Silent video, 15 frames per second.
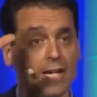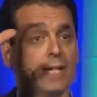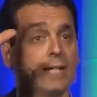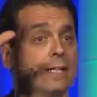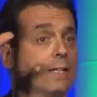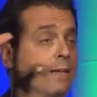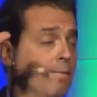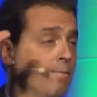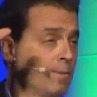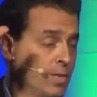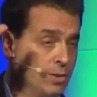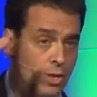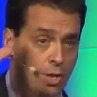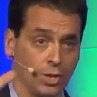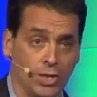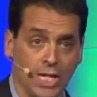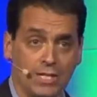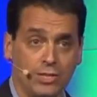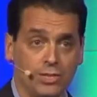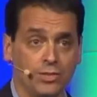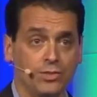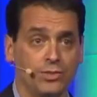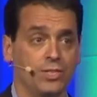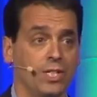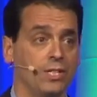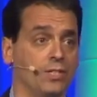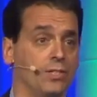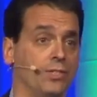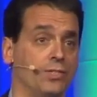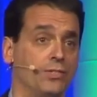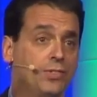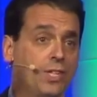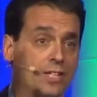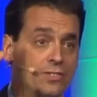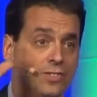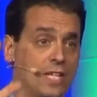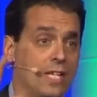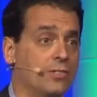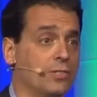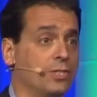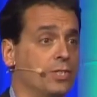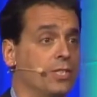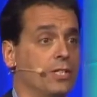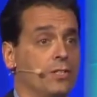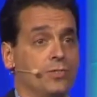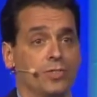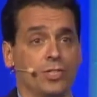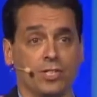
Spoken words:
and negotiation skills and sales skills,